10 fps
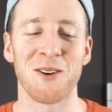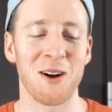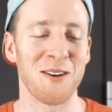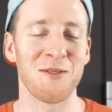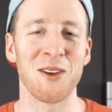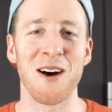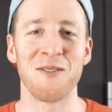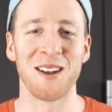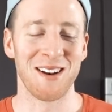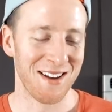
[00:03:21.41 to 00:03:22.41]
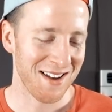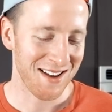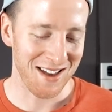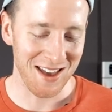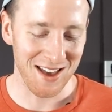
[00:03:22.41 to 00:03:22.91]
are out of the oven.
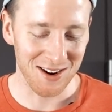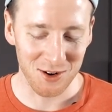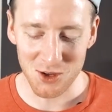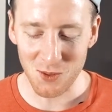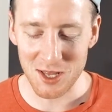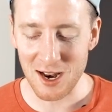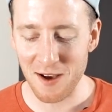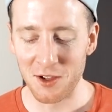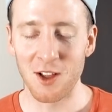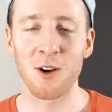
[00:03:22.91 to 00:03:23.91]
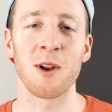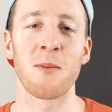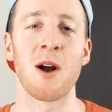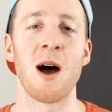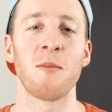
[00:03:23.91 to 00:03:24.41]
And so we did have a little bit
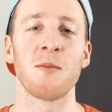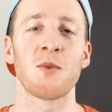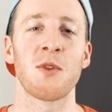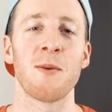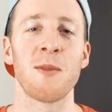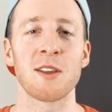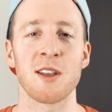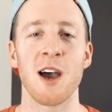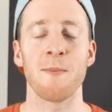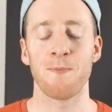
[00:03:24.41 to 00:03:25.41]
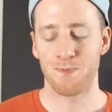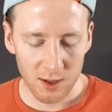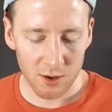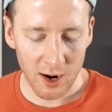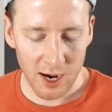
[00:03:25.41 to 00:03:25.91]
of problems with them this time.
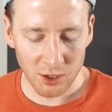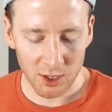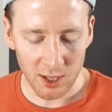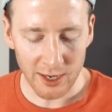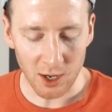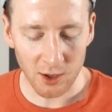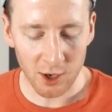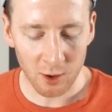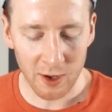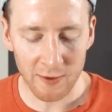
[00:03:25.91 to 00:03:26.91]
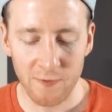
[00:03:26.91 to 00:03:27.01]
These are actually like a little bit